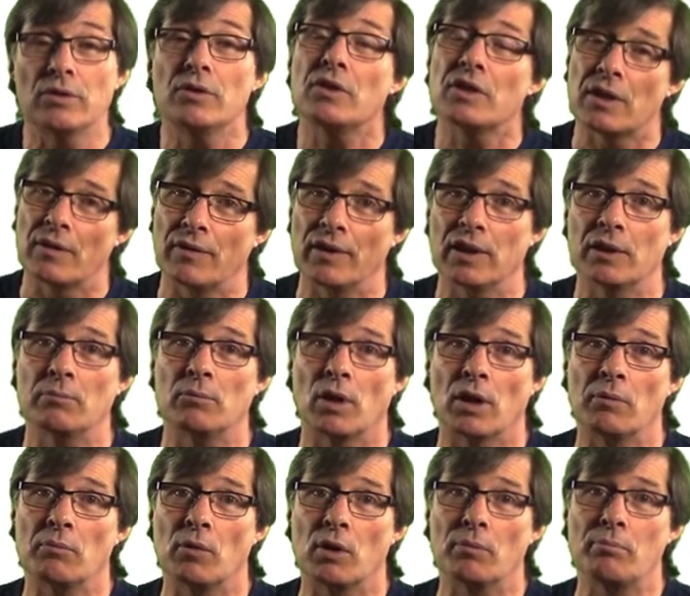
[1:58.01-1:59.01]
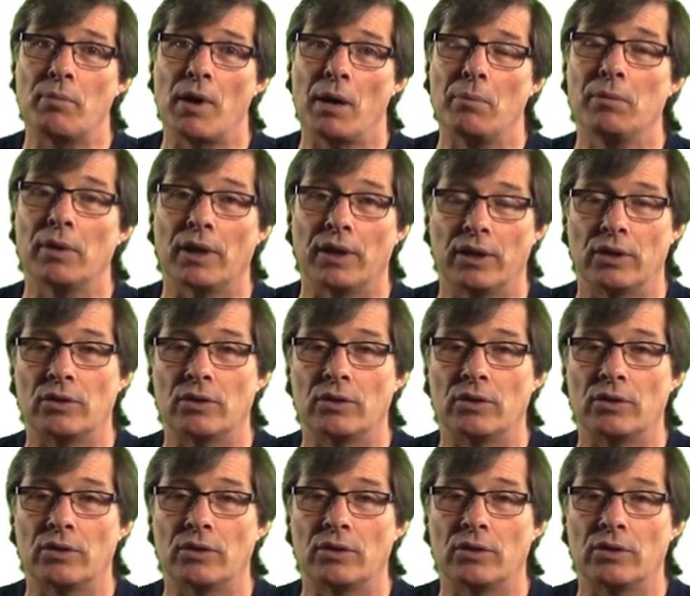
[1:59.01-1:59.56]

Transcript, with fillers: and some of them are more public